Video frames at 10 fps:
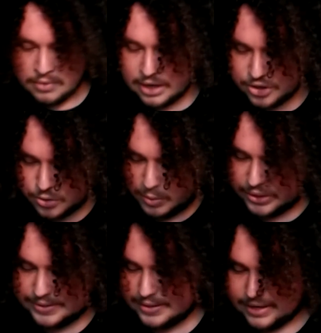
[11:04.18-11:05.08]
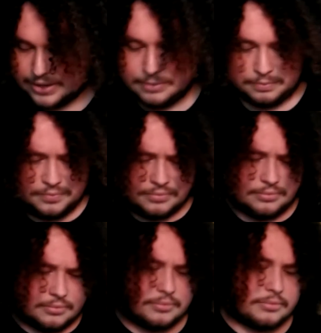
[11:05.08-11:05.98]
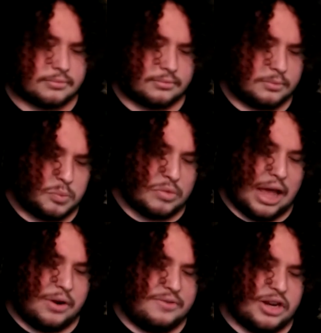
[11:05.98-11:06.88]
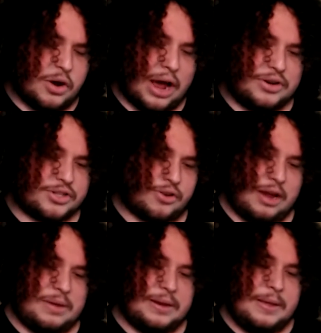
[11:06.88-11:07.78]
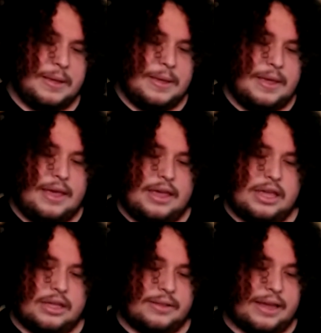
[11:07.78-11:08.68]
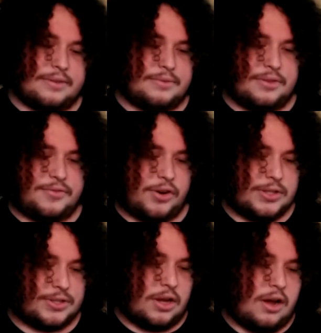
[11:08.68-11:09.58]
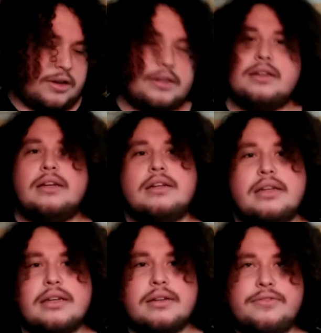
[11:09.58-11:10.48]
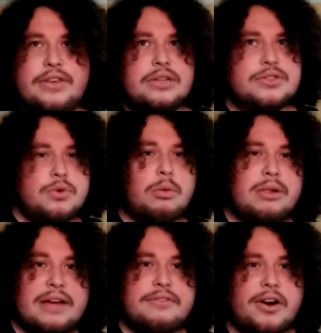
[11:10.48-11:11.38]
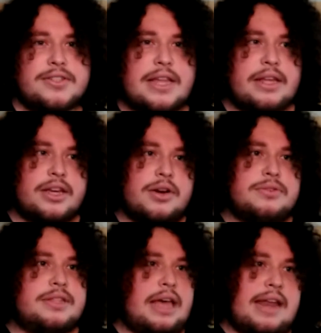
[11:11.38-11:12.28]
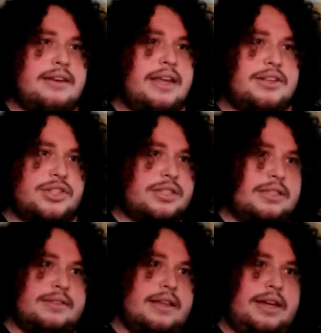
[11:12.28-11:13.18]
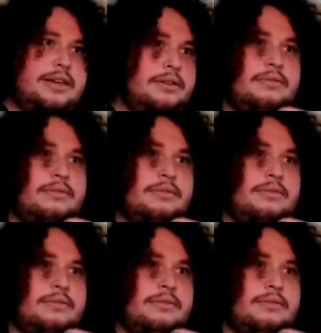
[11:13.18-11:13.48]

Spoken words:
and just weird aesthetic. I don't even know how to describe it. Like, the first song feels normal at first, and then it goes, the ending is just this, like,